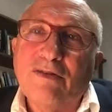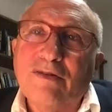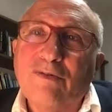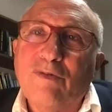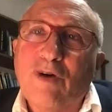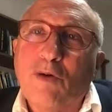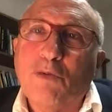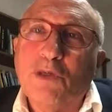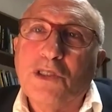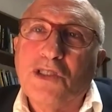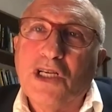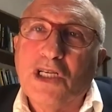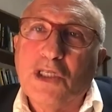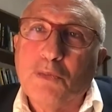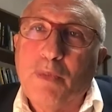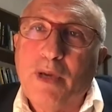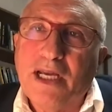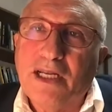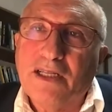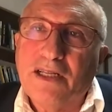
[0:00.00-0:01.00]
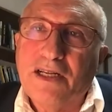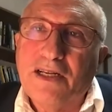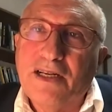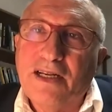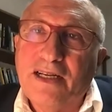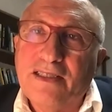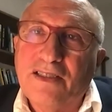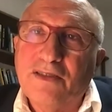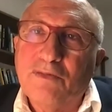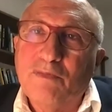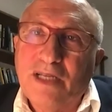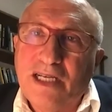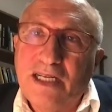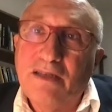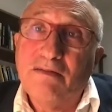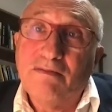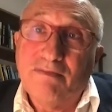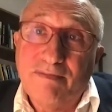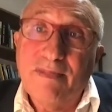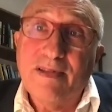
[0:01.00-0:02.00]
what was expected. It's
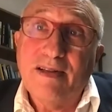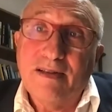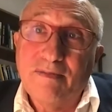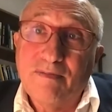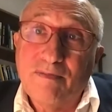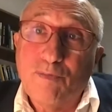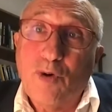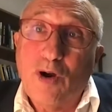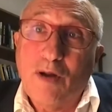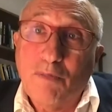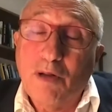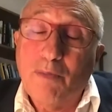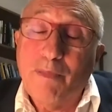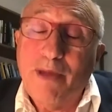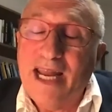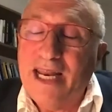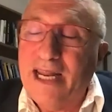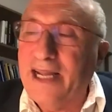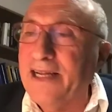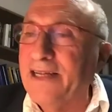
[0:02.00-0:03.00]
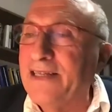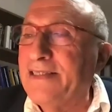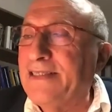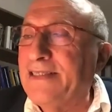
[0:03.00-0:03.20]
been problematic.